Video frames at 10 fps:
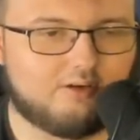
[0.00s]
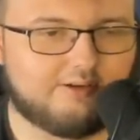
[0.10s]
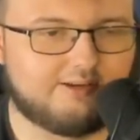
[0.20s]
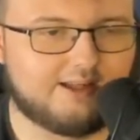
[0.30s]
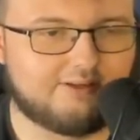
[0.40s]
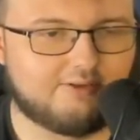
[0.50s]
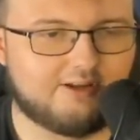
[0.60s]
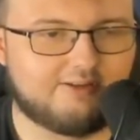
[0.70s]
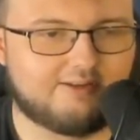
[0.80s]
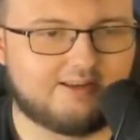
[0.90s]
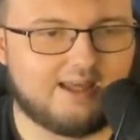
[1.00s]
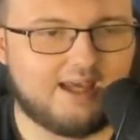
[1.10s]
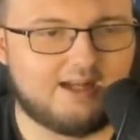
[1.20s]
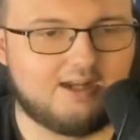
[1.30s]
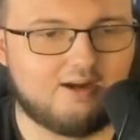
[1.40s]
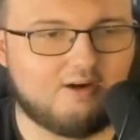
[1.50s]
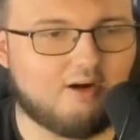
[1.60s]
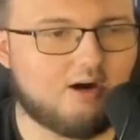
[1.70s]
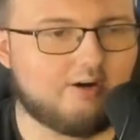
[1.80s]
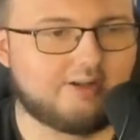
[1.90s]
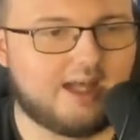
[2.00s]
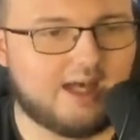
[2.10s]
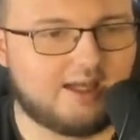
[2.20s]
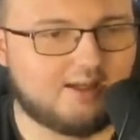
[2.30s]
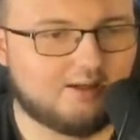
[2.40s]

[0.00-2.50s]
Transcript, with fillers: This kid's going to stand here all day.